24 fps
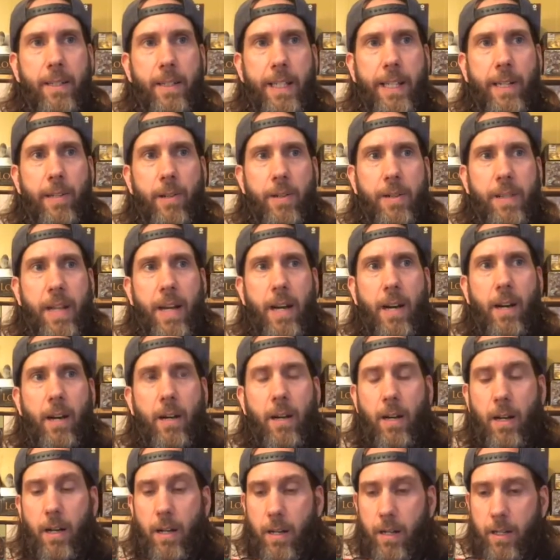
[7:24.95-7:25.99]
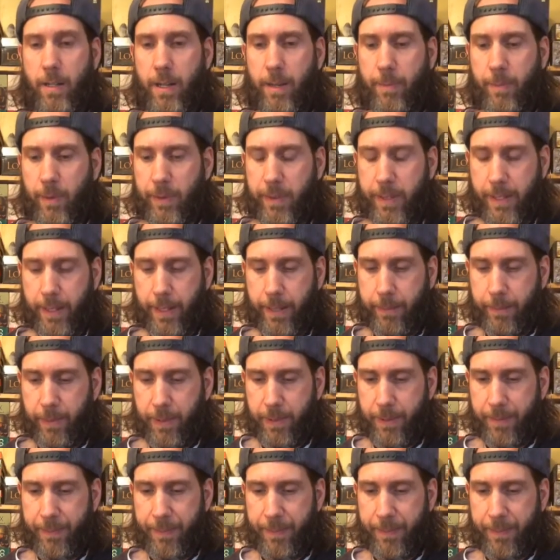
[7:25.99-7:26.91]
here and there a number of times.